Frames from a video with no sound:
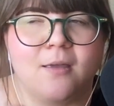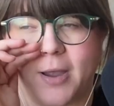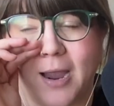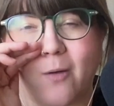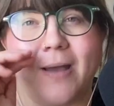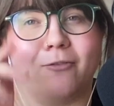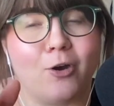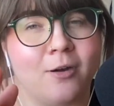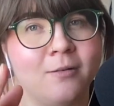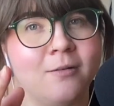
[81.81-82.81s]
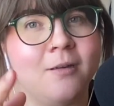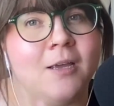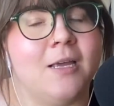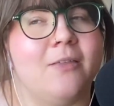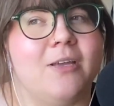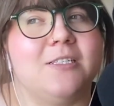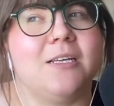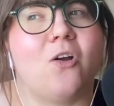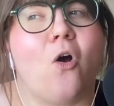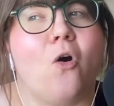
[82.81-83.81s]
However, they
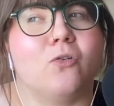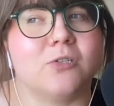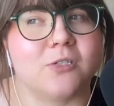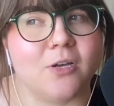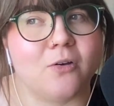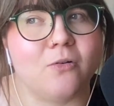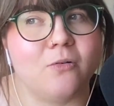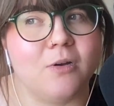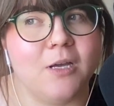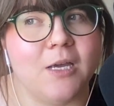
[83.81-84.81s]
did also